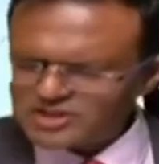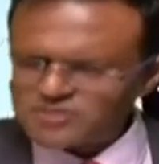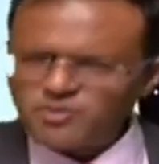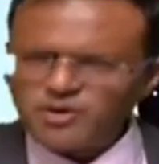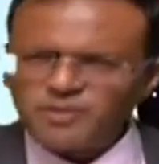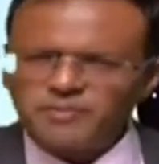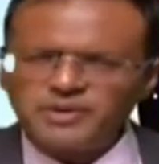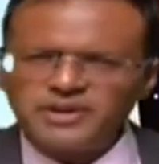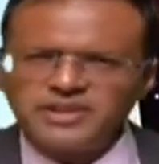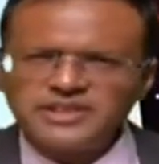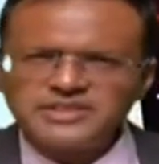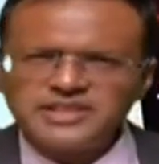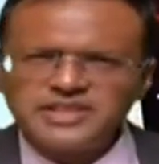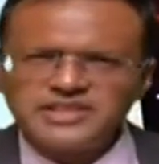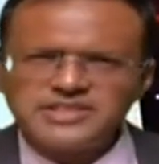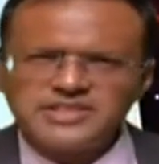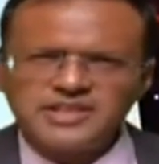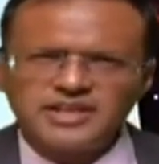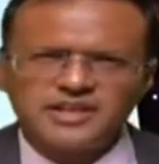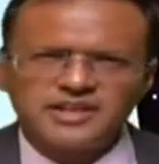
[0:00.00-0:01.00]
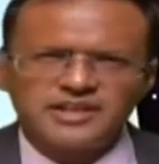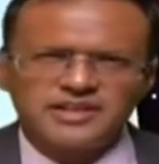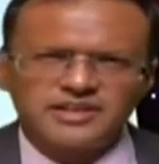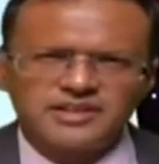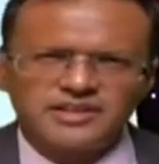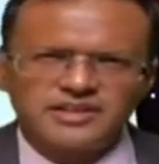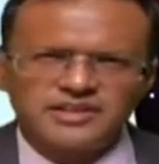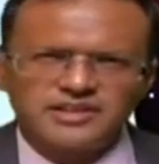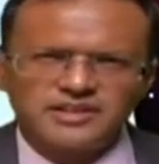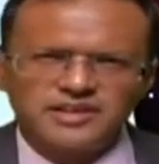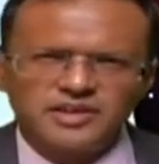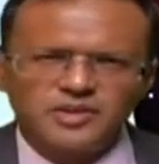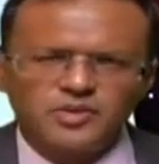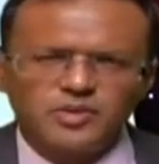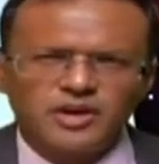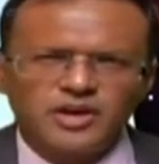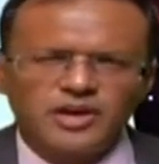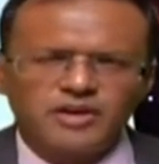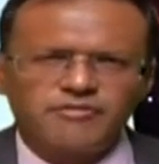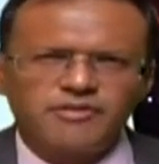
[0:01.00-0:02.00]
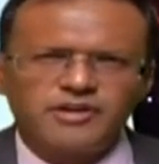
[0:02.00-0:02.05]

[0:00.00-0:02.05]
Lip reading: Properties has set a new kind of a